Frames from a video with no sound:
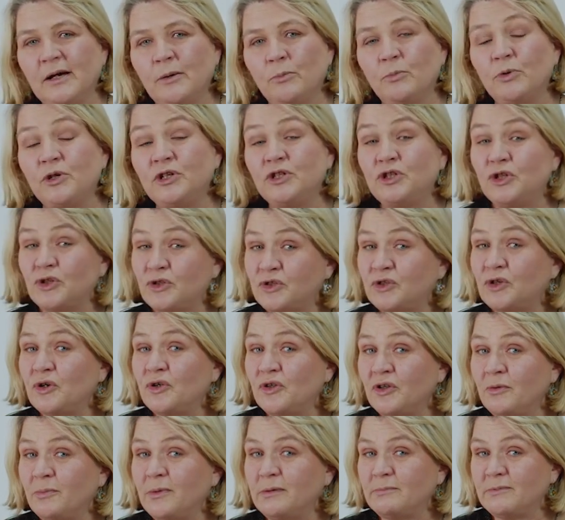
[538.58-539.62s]
But he does
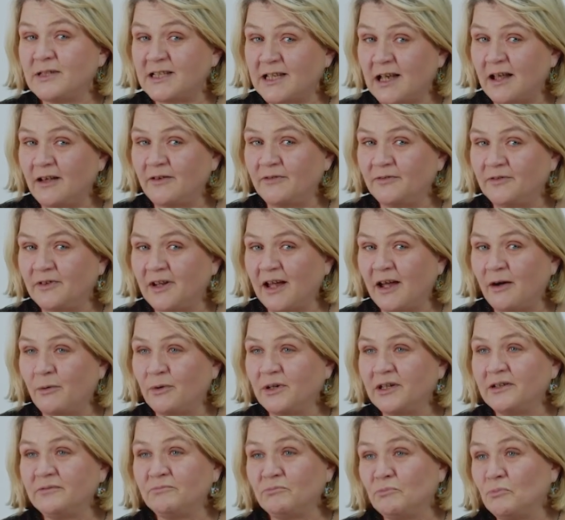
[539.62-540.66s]
cut them himself now,
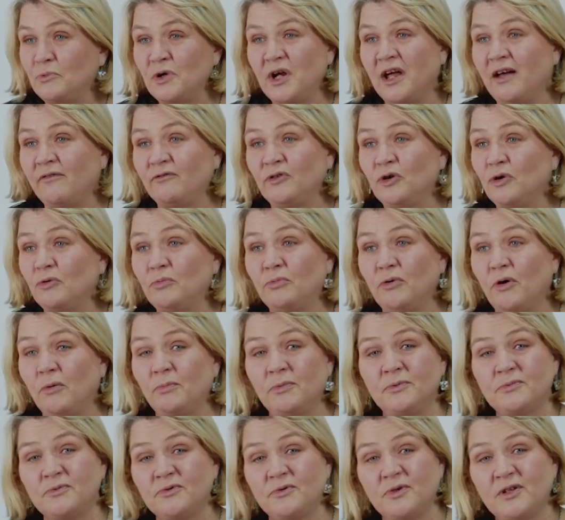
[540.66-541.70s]
and we have no
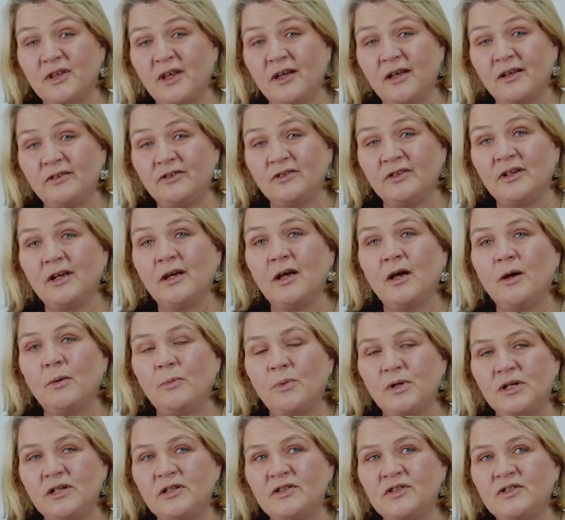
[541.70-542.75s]
problems with that.
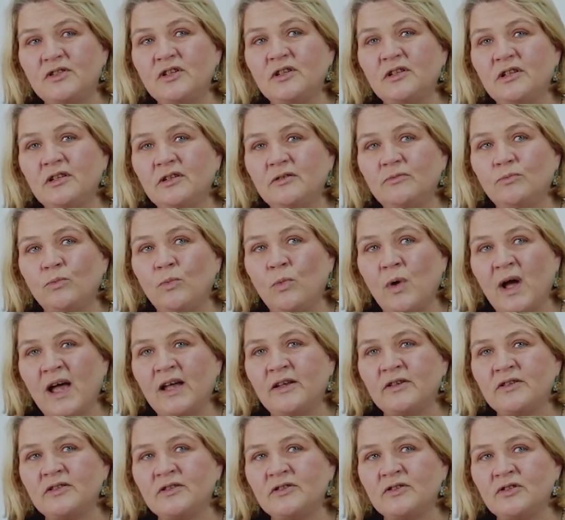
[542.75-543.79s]
But he still
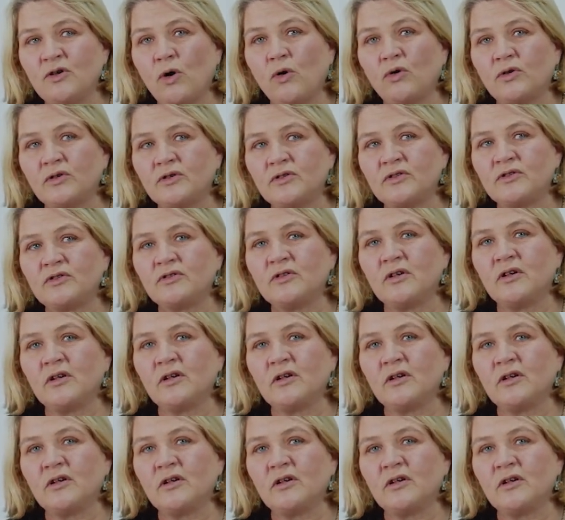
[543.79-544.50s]
wears socks